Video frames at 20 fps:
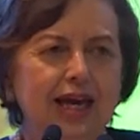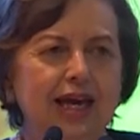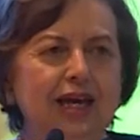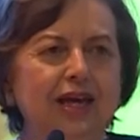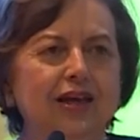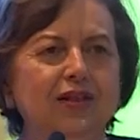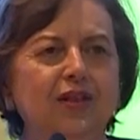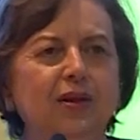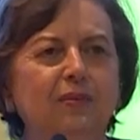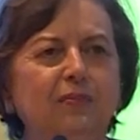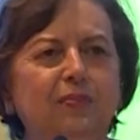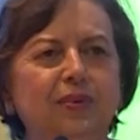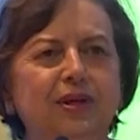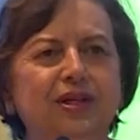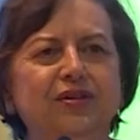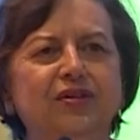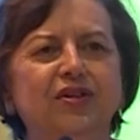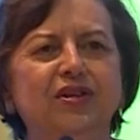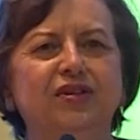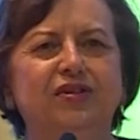In the
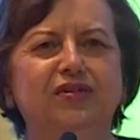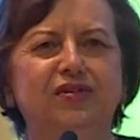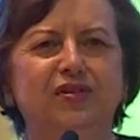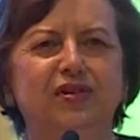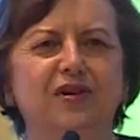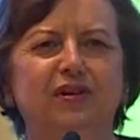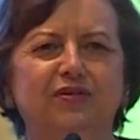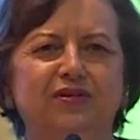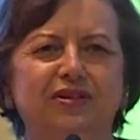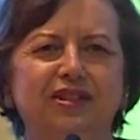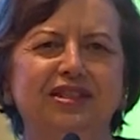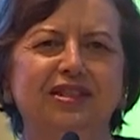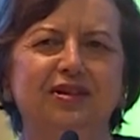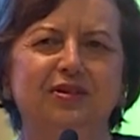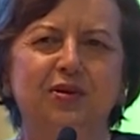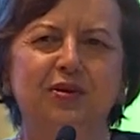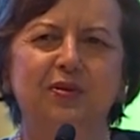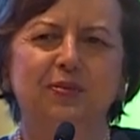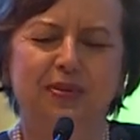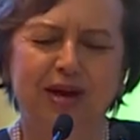business of
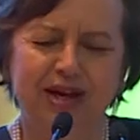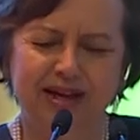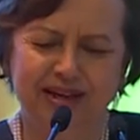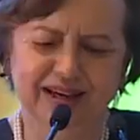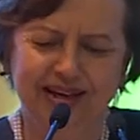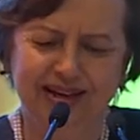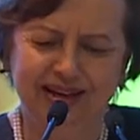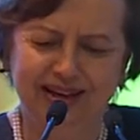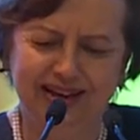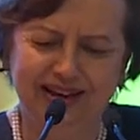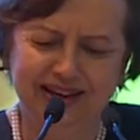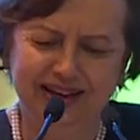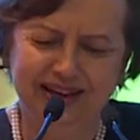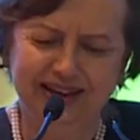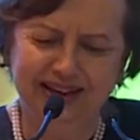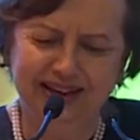central banking,